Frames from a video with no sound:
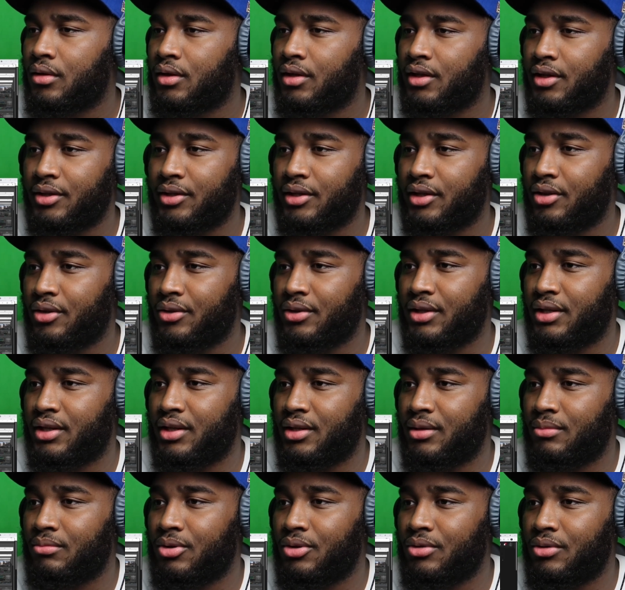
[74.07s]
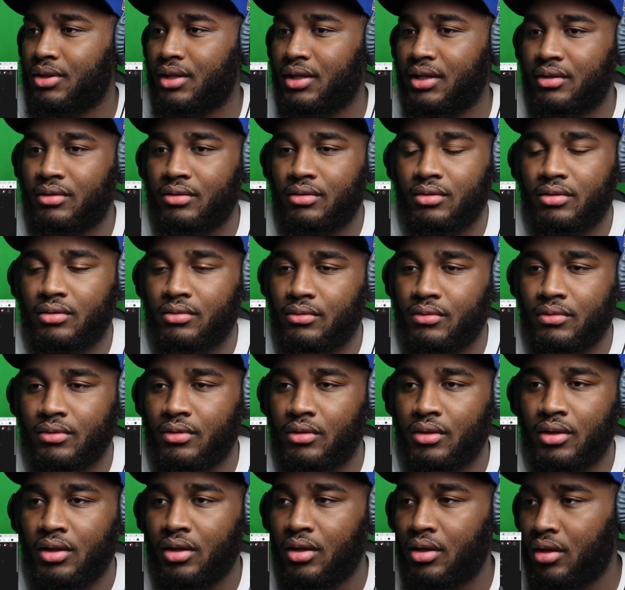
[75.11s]
Here we go again, bro. Like,
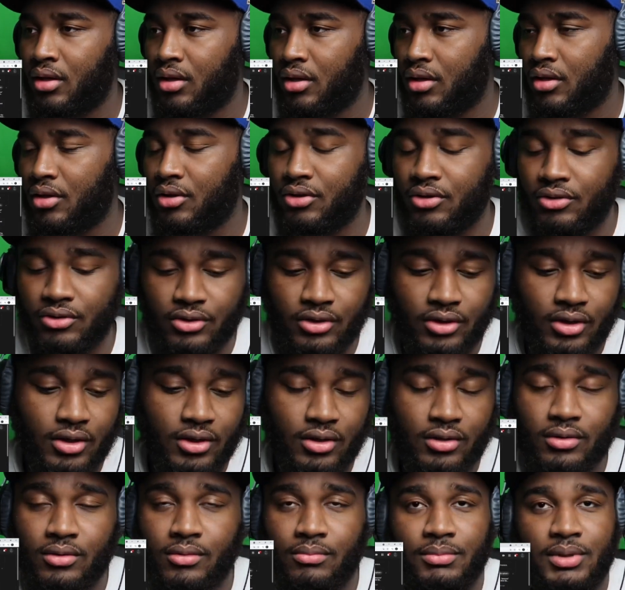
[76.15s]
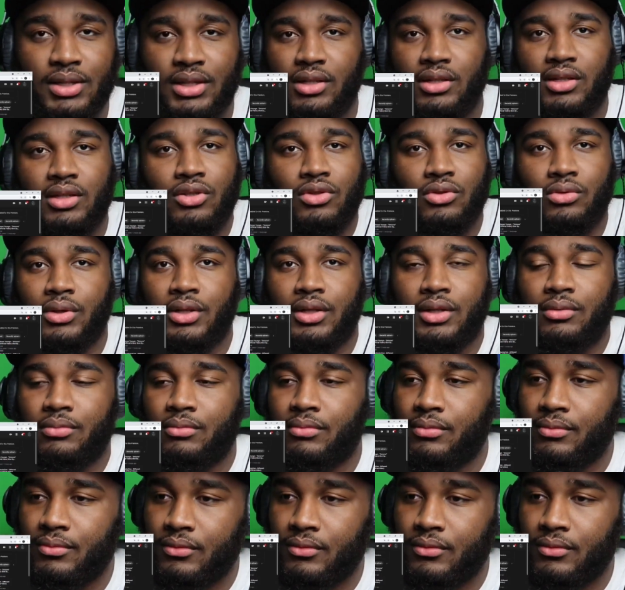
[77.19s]
hold on, y'all. Let me get this right.